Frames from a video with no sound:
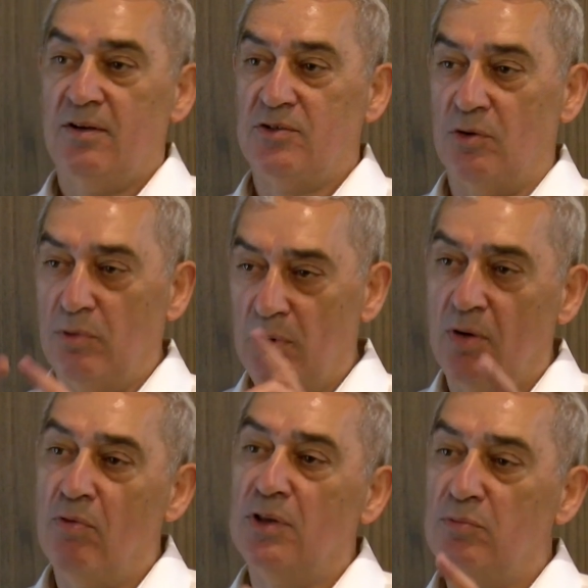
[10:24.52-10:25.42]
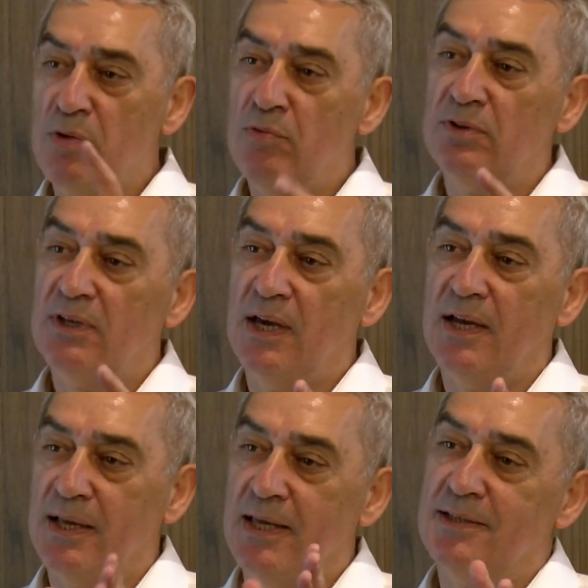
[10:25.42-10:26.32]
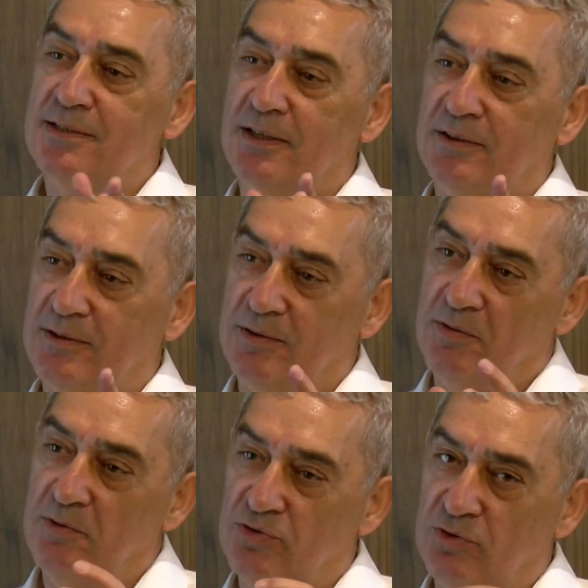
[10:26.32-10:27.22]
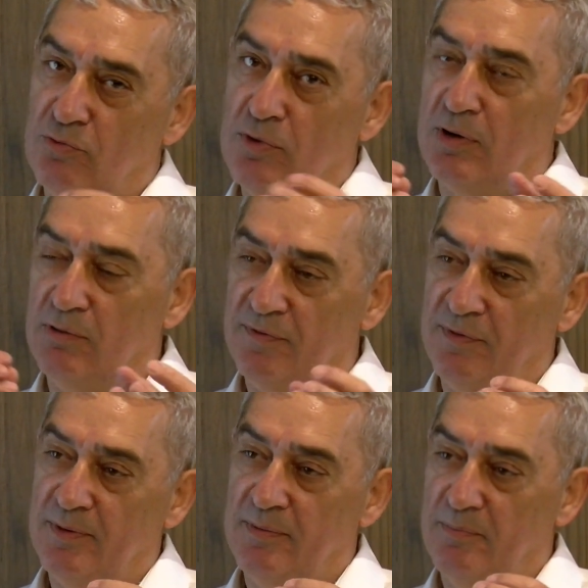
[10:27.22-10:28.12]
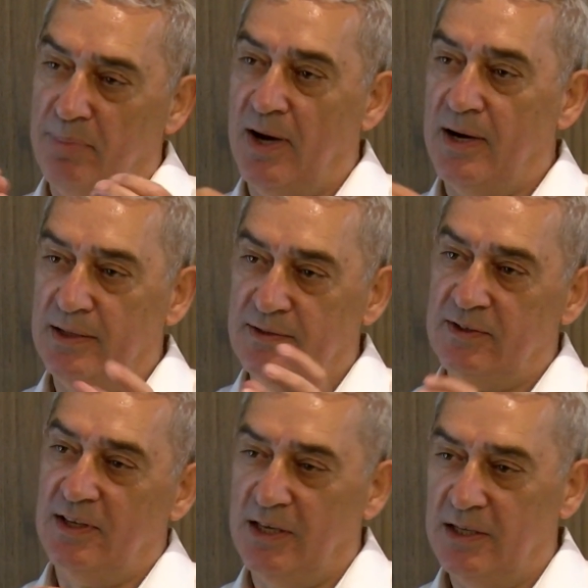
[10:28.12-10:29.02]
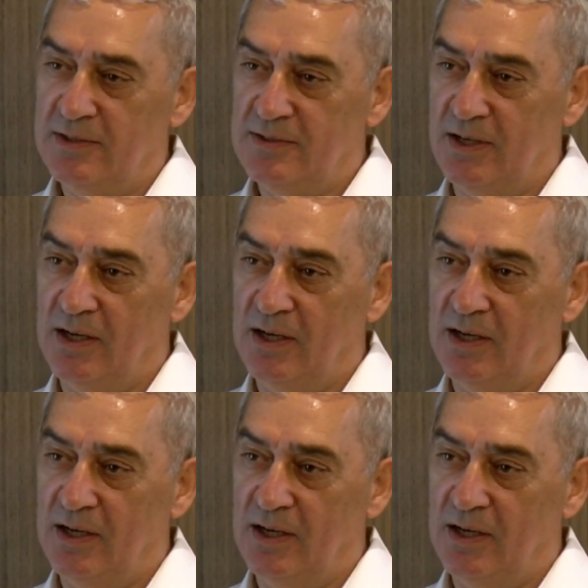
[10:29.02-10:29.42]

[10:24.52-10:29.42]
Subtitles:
So what we would care is that we should work with parents, kids,